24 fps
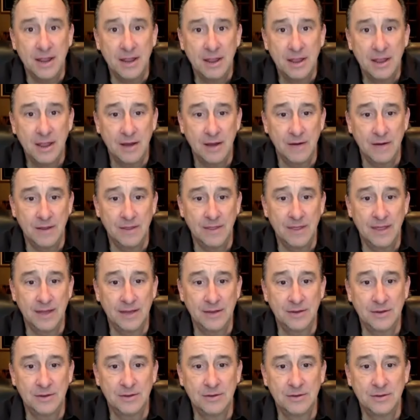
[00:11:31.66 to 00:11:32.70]
Kerry, that
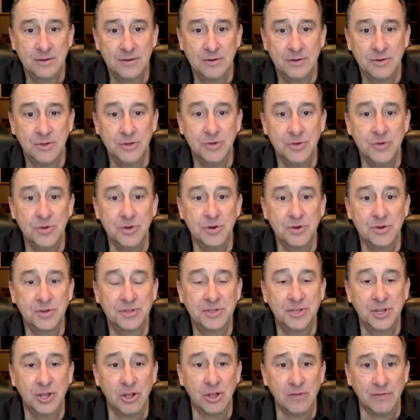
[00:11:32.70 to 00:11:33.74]
oh yeah, junior
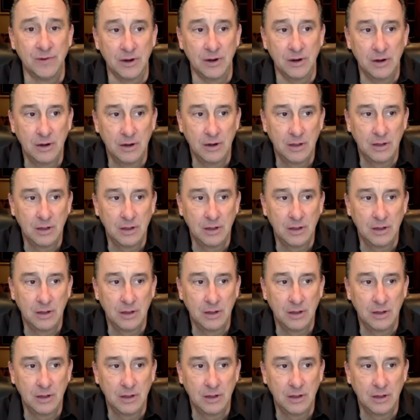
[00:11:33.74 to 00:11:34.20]
silver.